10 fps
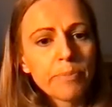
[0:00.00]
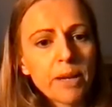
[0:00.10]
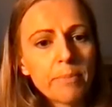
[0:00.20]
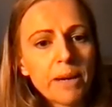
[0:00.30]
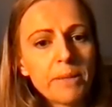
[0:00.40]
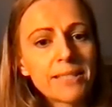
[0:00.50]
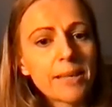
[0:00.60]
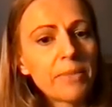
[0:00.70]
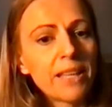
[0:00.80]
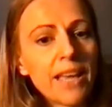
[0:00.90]
maybe
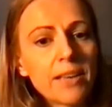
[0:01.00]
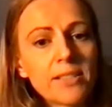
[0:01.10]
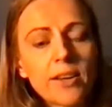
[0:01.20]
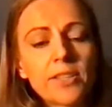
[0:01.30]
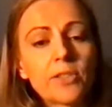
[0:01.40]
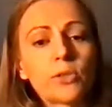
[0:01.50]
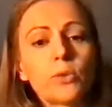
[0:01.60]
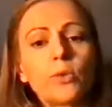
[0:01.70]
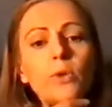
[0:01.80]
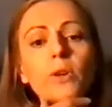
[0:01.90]
something else I
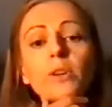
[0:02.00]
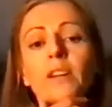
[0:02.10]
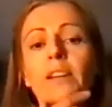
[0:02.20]
saw,